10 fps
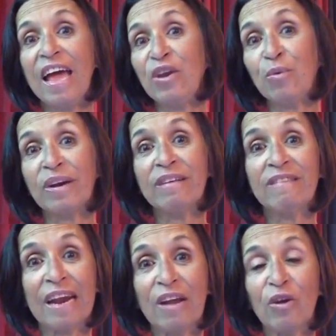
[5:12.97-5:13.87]
and you want to
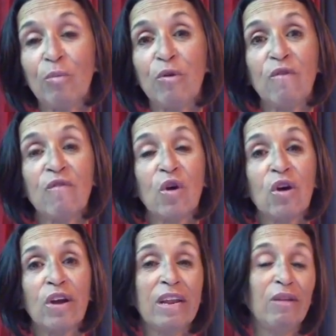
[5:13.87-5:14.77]
set out in your beautiful
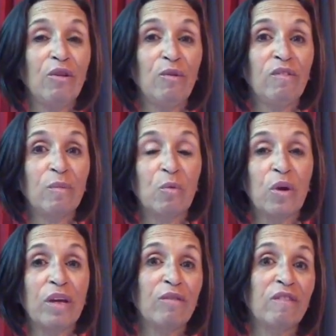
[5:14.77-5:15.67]
garden, use some
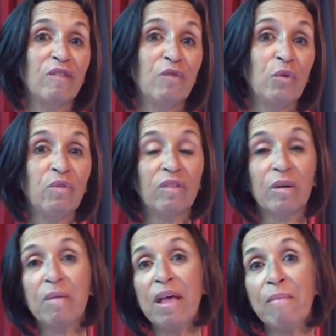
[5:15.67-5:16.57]
oils, diffuse
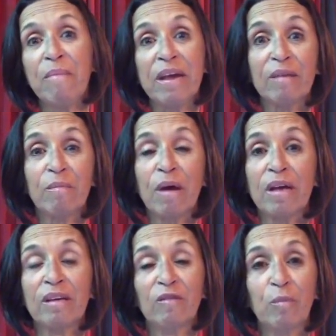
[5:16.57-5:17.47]
them, make a,
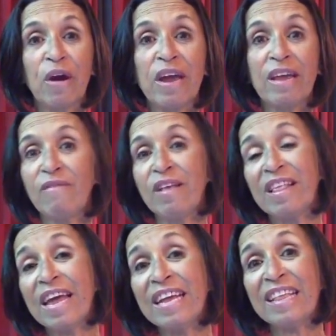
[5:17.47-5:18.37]
a spray of
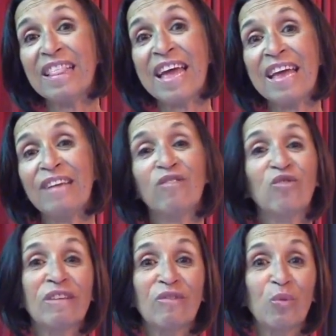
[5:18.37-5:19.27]
ylang ylang,
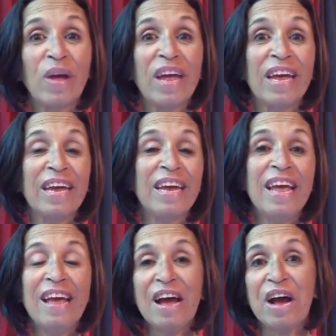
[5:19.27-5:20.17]
stress away,
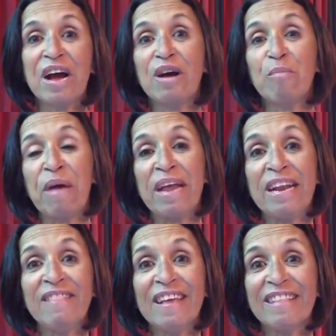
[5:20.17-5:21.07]
um,
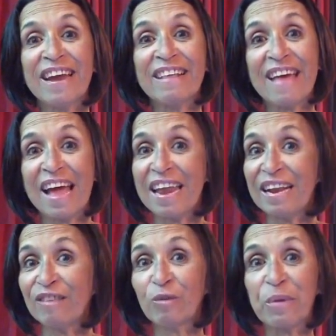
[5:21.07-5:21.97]
anything like that
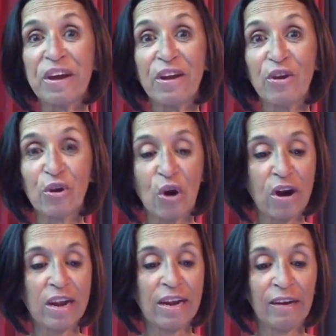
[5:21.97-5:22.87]
and spray it in your
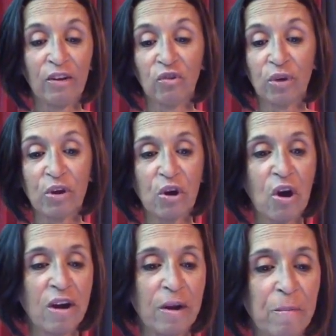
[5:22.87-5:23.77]
garden and enjoy your
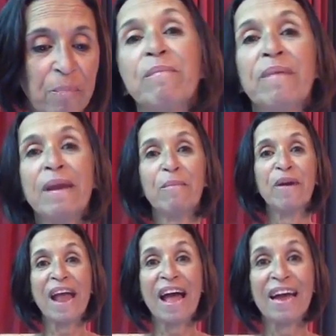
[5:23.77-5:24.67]
garden. Number
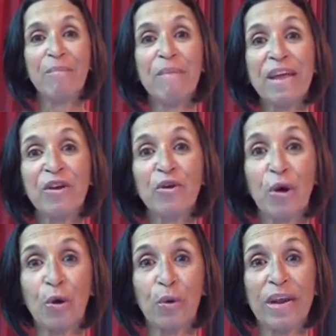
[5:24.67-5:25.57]
nine, make your
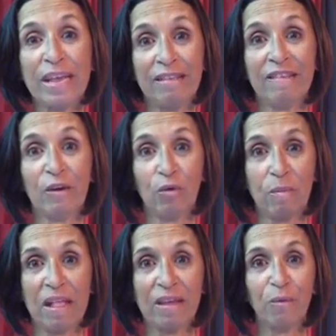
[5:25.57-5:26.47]
own insect
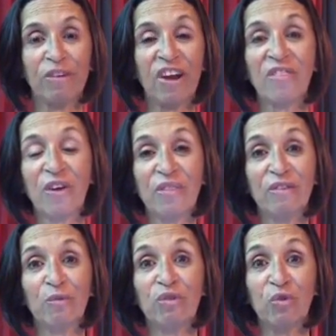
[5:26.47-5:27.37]
repellent, which I thought
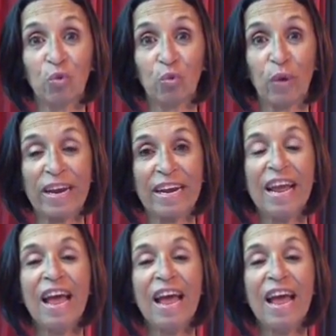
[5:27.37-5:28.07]
this was great.